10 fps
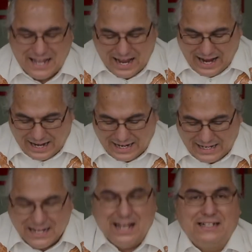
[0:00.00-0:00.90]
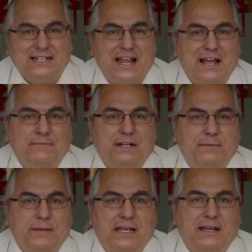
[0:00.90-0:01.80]
And today I'm going to
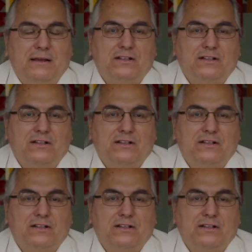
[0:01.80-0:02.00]
be